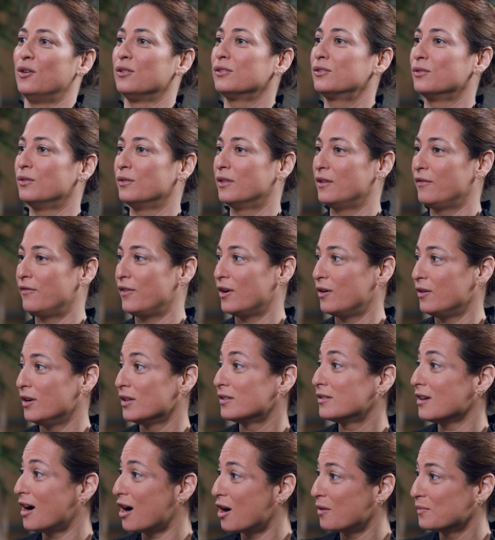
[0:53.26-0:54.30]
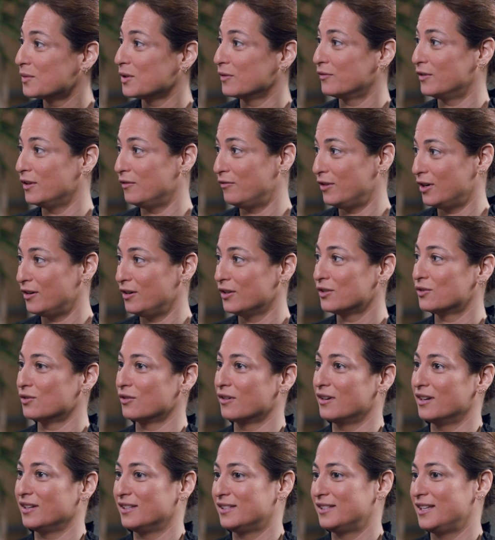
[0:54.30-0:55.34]
also the various arms of the various
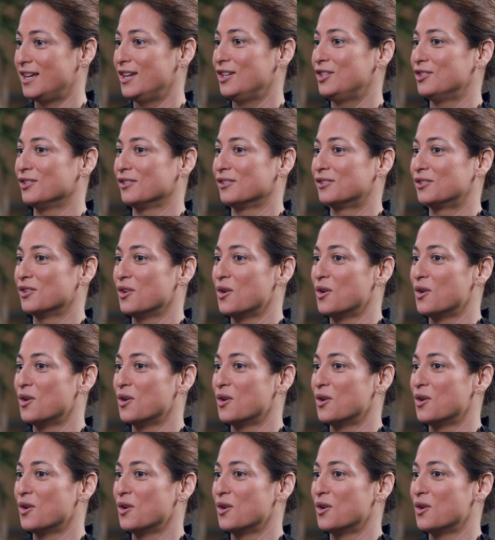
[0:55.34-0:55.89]
organizations.